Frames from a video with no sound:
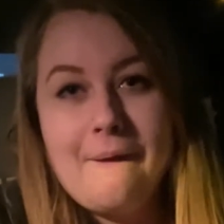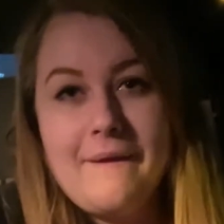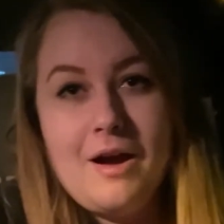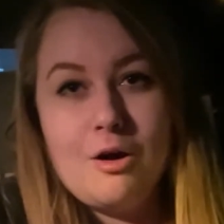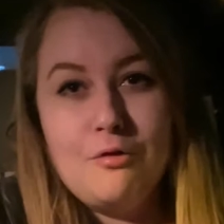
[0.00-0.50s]

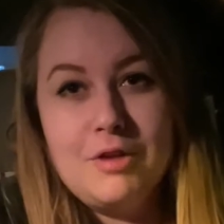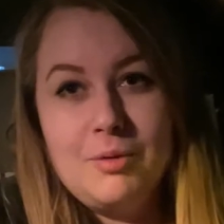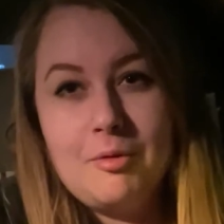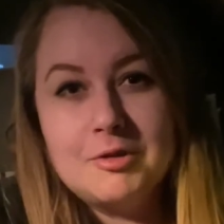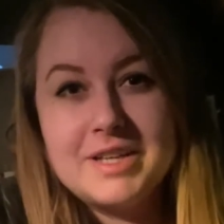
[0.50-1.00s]
yeah, hopefully
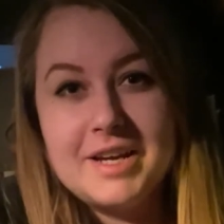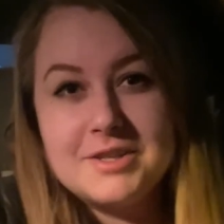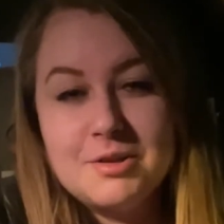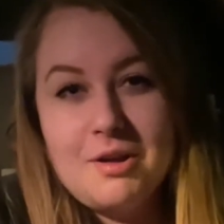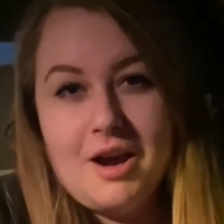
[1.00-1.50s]
we won't take
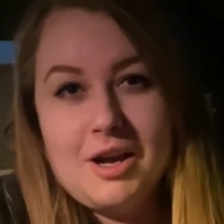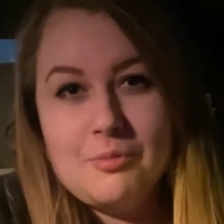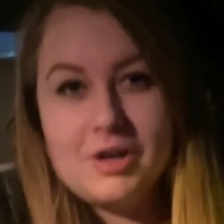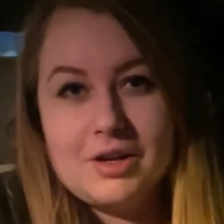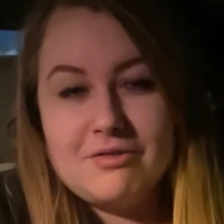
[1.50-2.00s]
too long and
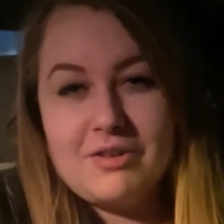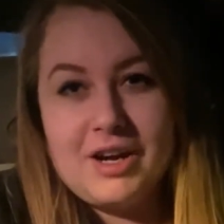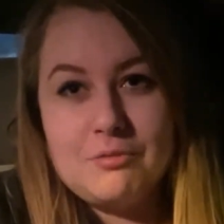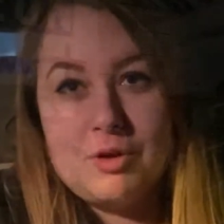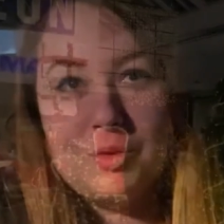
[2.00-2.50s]
we're gonna
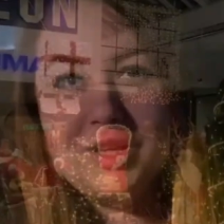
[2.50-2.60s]
find what we